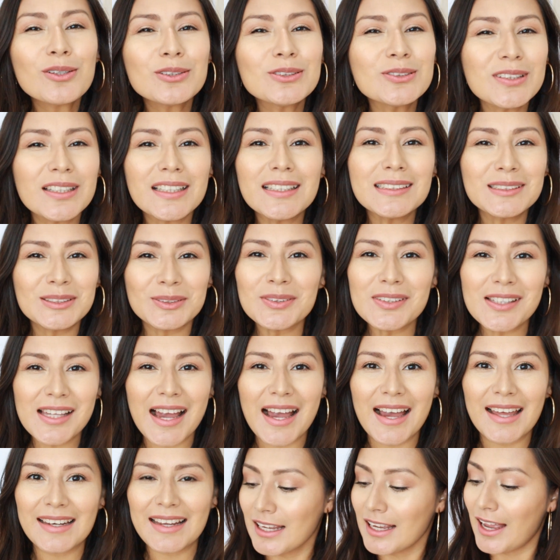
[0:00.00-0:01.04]
do they do
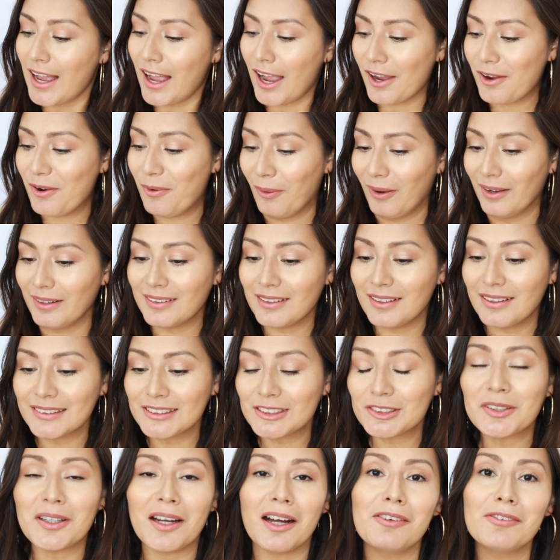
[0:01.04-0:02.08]
that? I want to
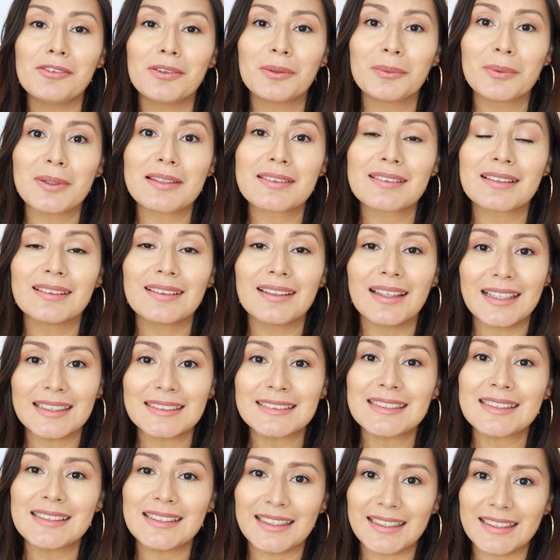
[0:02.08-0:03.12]
travel with
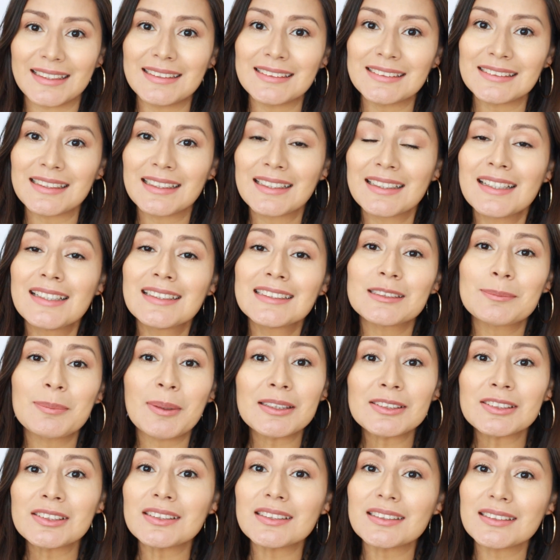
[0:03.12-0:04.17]
less things,
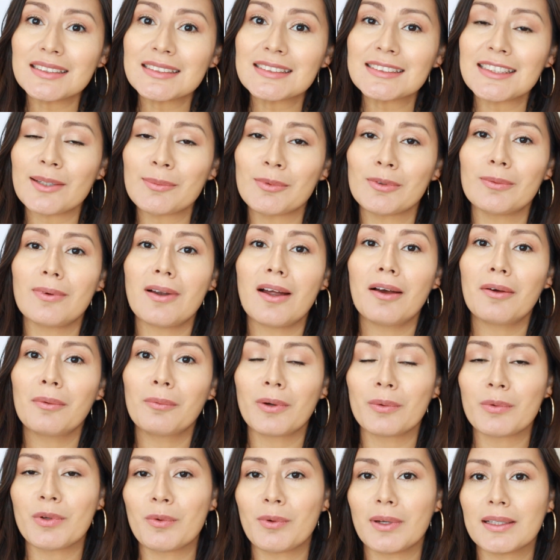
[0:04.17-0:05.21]
especially this time around
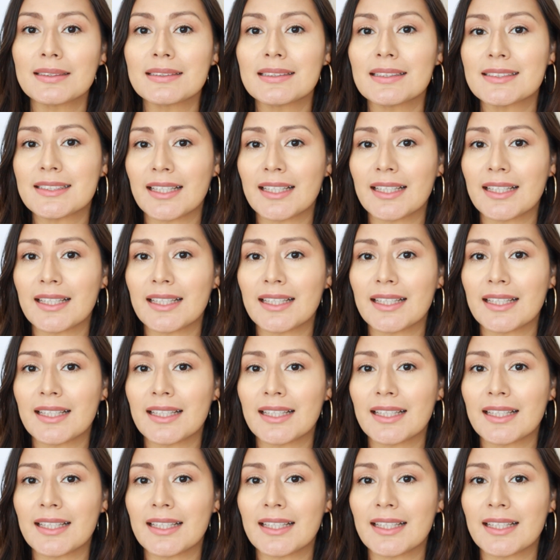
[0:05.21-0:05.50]
when we went to